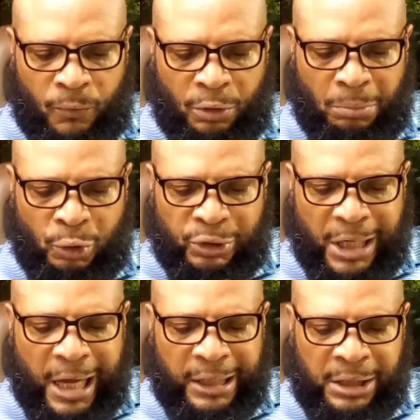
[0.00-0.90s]
The Most
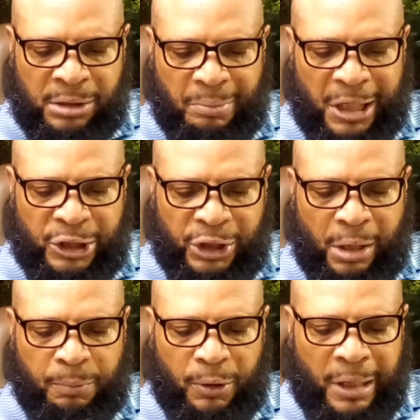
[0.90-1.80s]
High is my
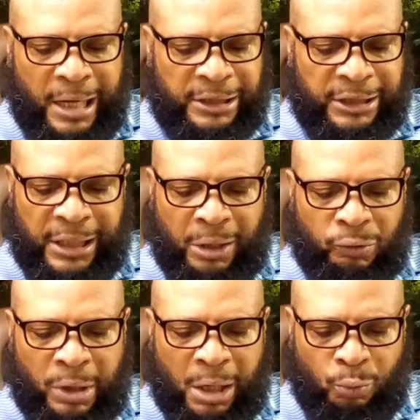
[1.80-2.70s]
shepherd, I shall
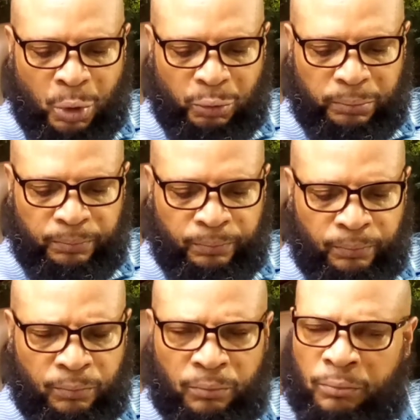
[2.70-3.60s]
not want.
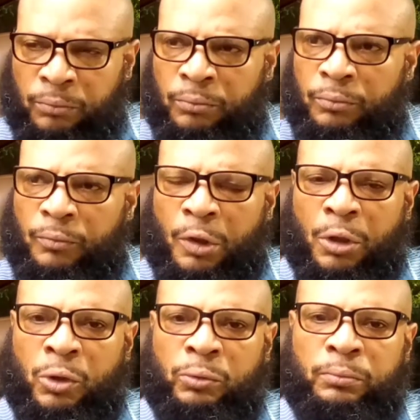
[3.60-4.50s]

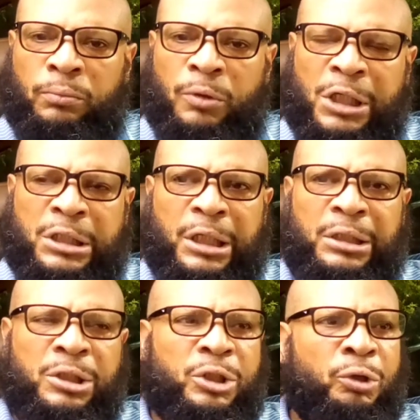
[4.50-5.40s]
oh, that's
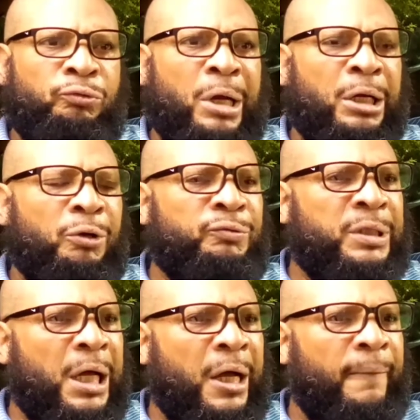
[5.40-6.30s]
letting us know right off
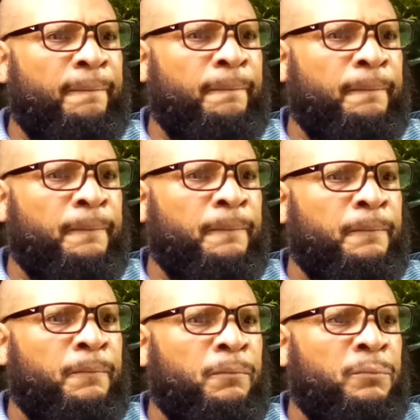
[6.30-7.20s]
top
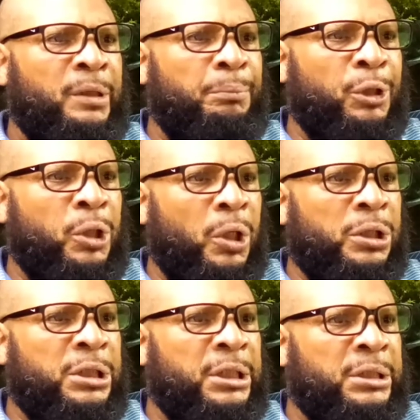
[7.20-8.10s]
that
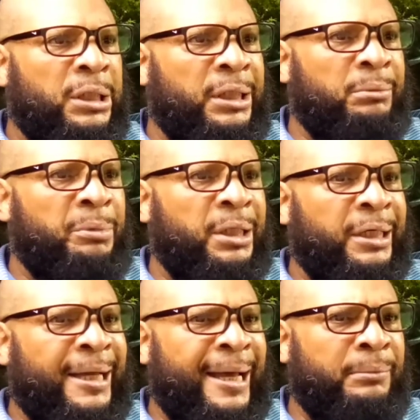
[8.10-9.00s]
because He's leading me
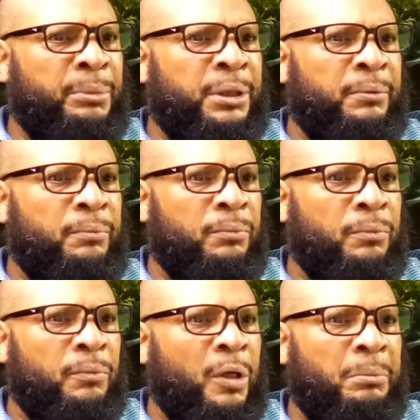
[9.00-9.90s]
and guiding me,
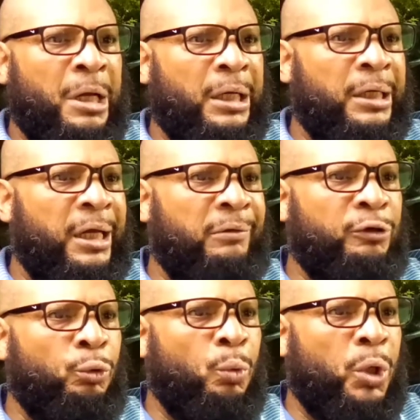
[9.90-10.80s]
I'm not going to have
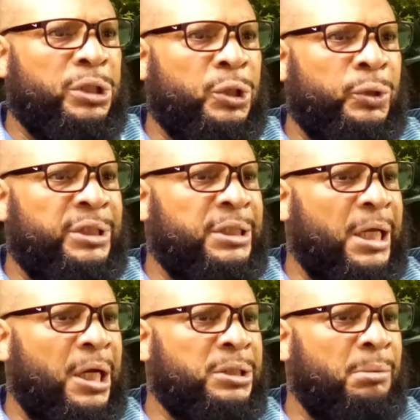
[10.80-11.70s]
no wants or desires.